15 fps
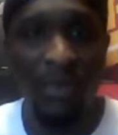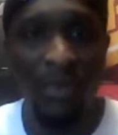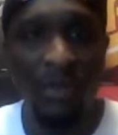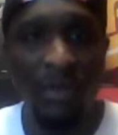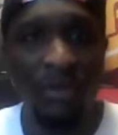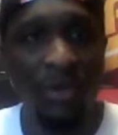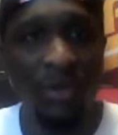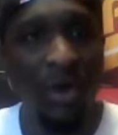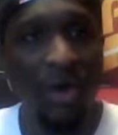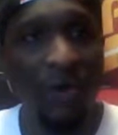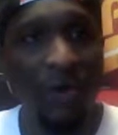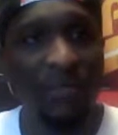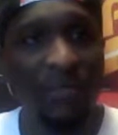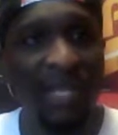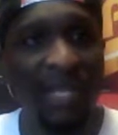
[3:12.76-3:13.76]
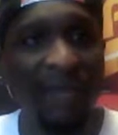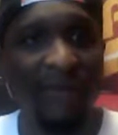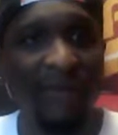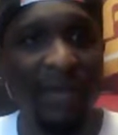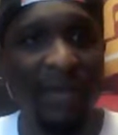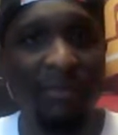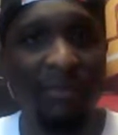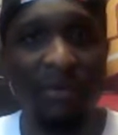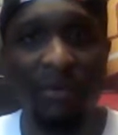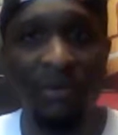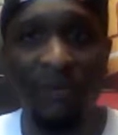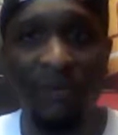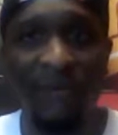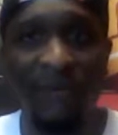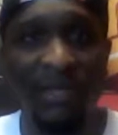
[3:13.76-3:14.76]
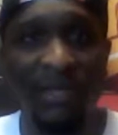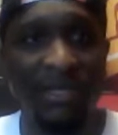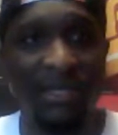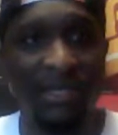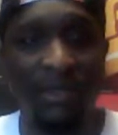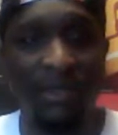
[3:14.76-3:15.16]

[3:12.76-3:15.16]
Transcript: You know the old saying, if it ain't broke, don't fix it.